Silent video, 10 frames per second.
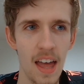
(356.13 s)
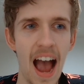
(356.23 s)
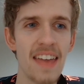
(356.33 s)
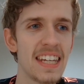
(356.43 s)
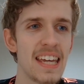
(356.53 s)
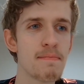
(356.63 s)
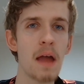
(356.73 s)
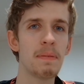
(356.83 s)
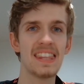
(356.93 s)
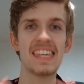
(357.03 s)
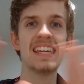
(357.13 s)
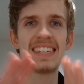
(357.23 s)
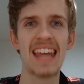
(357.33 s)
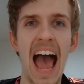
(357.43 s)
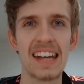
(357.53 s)
I think it might be the
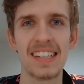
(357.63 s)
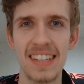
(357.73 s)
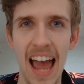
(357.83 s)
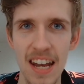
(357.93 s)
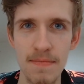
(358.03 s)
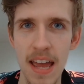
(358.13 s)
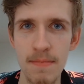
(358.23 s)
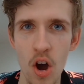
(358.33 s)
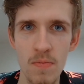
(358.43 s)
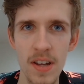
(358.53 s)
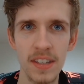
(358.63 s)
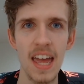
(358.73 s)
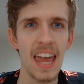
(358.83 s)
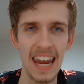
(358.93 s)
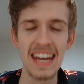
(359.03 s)
saddest anime moment
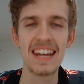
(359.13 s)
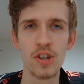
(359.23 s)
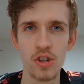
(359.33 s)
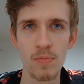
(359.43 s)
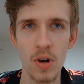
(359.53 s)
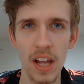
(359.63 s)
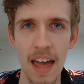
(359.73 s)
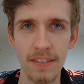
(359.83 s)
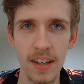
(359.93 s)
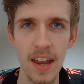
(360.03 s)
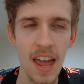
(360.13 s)
in Inazuma 11,